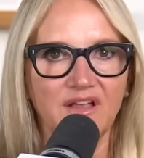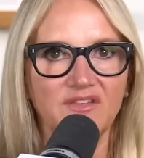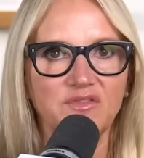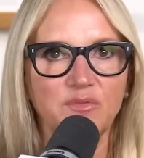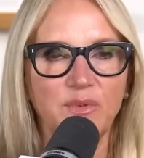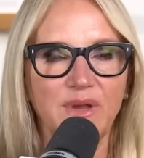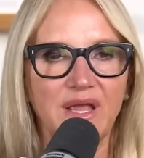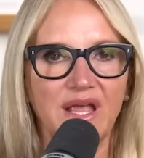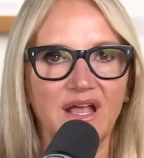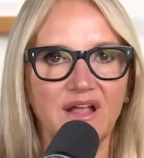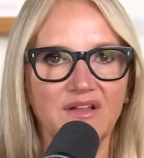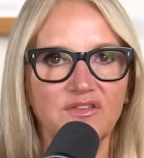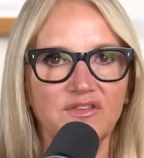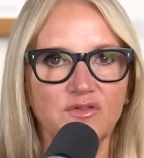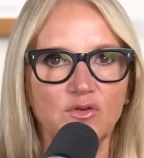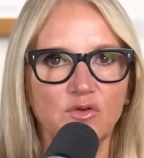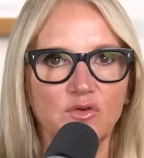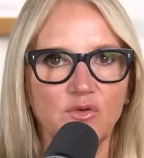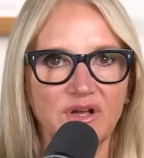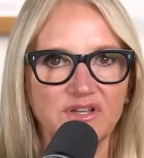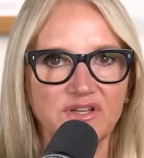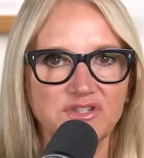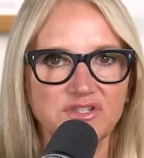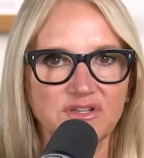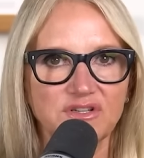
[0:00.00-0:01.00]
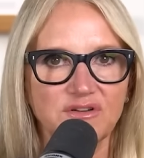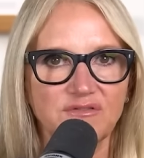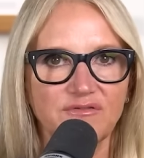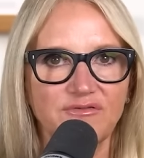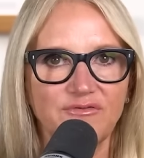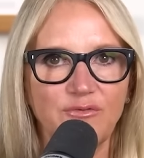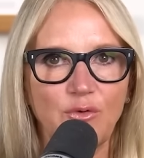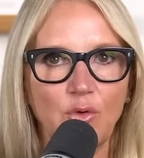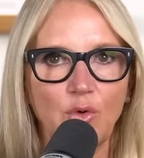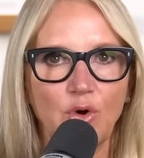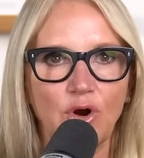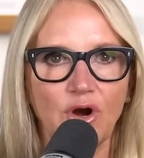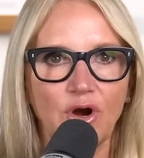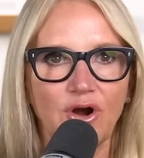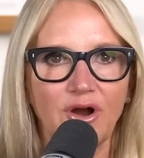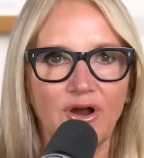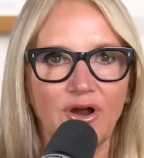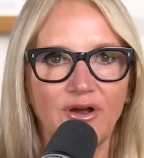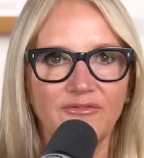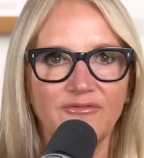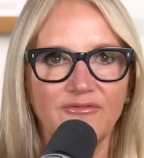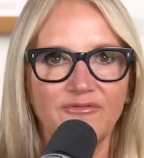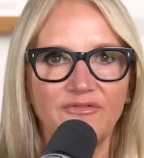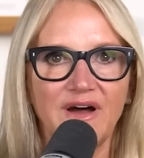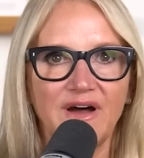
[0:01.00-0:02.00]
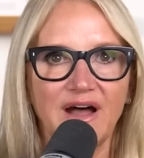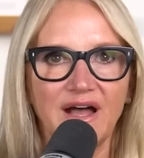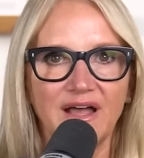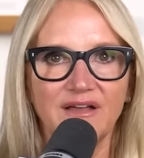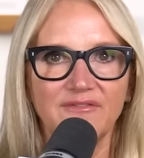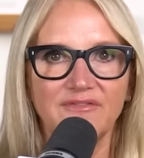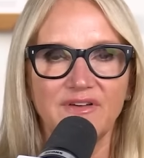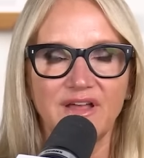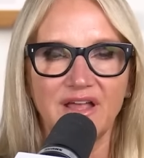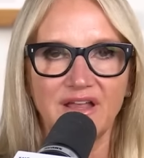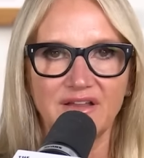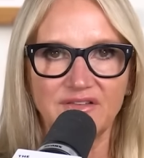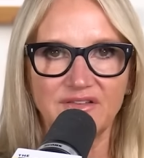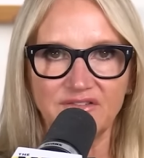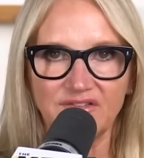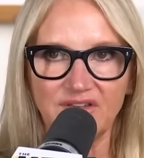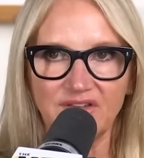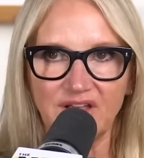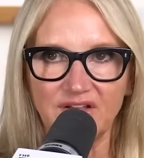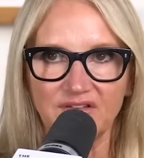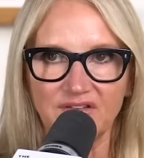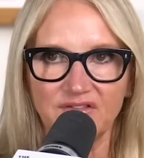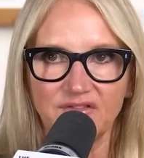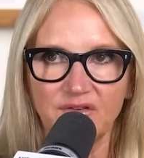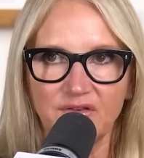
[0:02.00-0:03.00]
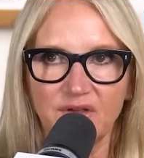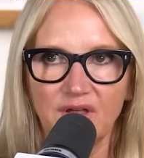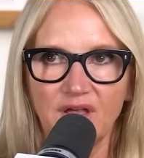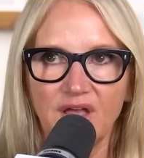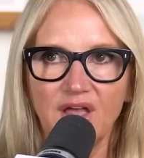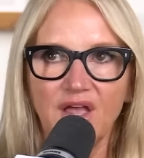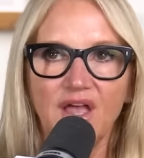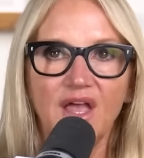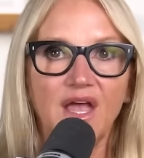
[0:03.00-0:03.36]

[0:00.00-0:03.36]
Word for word: as we answer question four, five, and six.